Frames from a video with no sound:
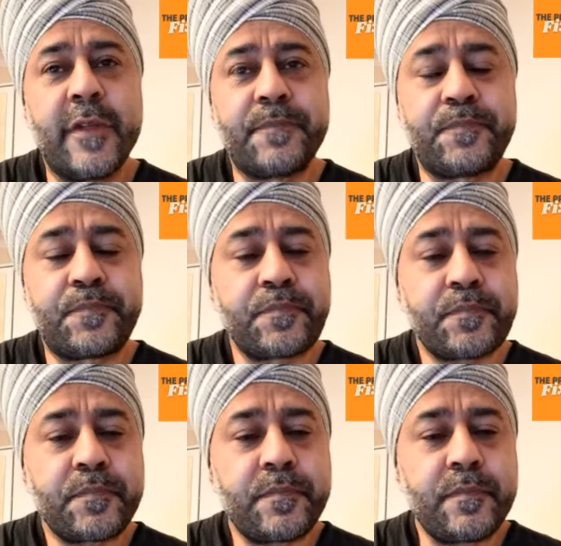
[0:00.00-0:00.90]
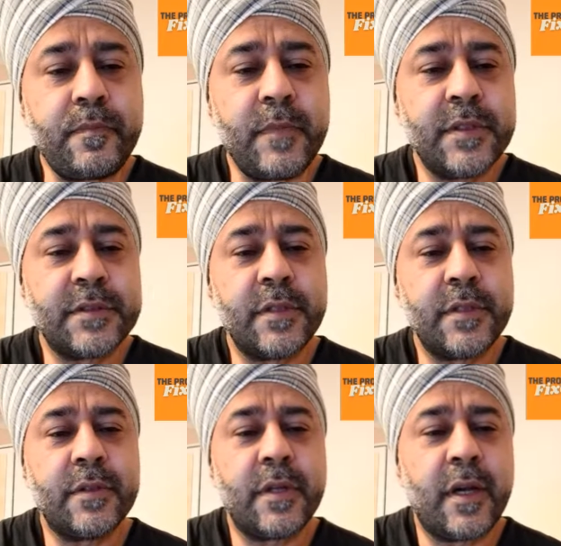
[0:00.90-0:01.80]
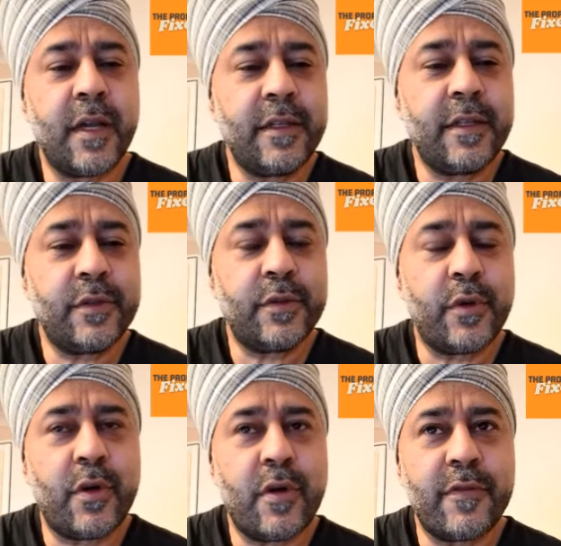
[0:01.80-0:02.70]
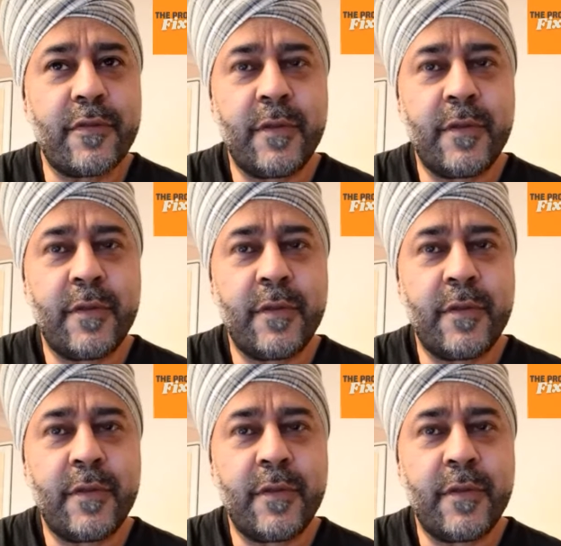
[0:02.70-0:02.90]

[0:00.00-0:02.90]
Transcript: it. So I know of